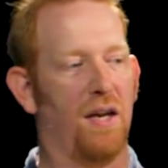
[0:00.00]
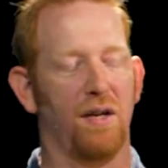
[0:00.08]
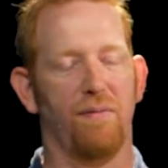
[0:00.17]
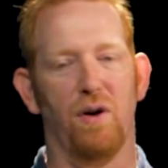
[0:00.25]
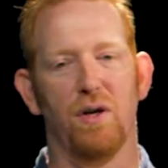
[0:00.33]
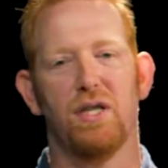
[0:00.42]
and
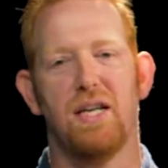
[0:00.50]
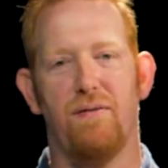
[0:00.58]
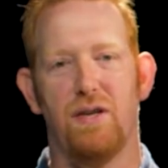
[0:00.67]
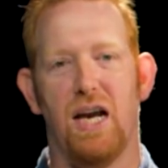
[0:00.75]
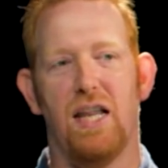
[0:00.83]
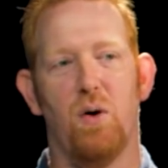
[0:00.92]
diversity
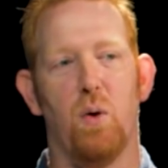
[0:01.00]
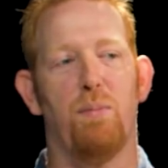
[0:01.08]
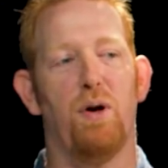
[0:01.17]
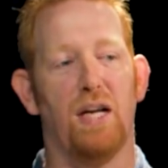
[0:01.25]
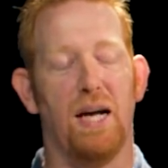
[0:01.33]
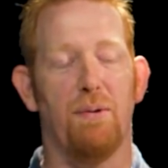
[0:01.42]
of data they were
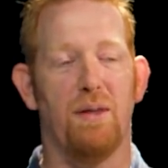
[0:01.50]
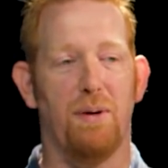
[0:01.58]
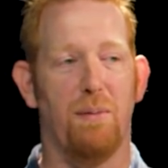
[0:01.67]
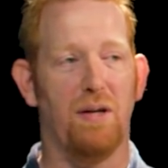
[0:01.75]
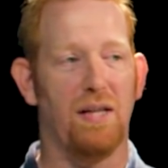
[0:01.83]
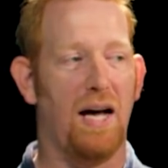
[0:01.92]
putting up in the
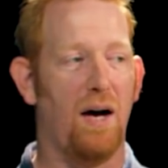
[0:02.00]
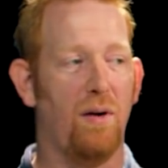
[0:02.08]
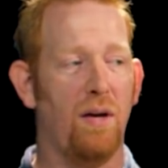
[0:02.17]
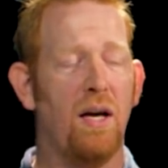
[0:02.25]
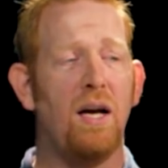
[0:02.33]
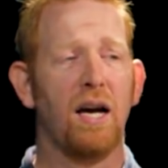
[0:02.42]
public cloud
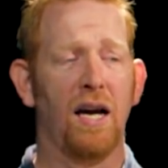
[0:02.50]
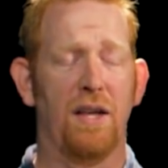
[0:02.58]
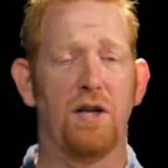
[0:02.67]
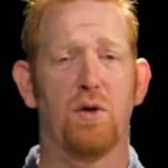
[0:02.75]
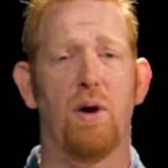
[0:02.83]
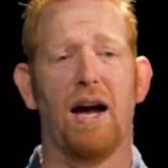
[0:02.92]
and
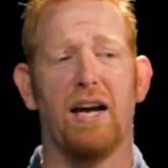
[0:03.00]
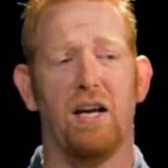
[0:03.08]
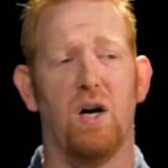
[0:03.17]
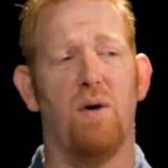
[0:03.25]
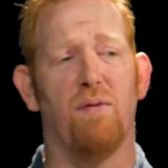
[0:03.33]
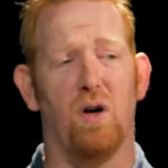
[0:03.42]
then tracking
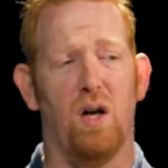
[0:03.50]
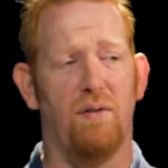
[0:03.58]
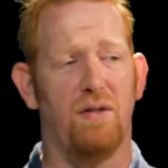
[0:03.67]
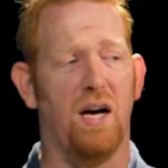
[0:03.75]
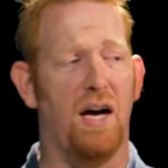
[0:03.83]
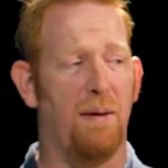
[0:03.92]
it over all
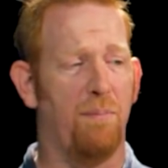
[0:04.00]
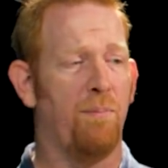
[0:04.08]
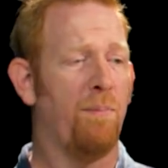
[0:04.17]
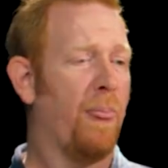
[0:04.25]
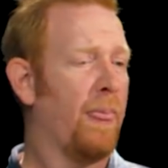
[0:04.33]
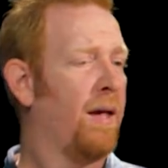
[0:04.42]
of time.
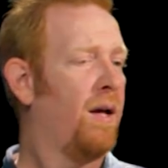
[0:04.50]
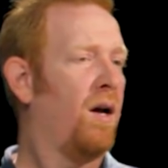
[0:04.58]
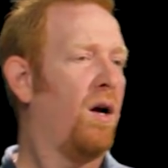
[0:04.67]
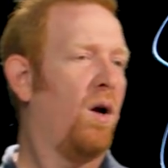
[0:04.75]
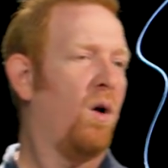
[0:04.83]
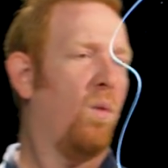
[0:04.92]

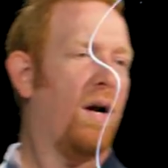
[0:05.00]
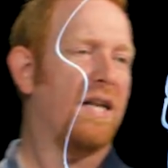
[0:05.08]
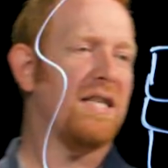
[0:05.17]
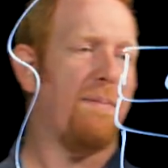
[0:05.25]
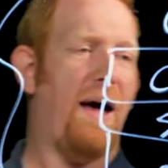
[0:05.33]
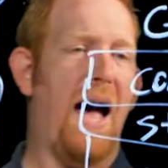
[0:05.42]
What
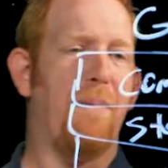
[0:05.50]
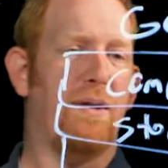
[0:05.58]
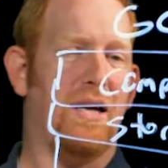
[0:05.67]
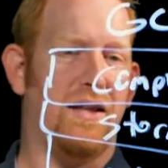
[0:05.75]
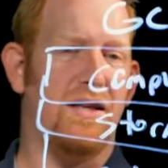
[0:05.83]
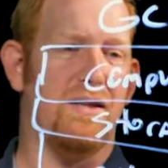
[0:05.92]
ends up
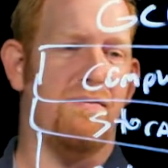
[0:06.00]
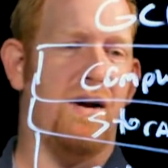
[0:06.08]
happening in these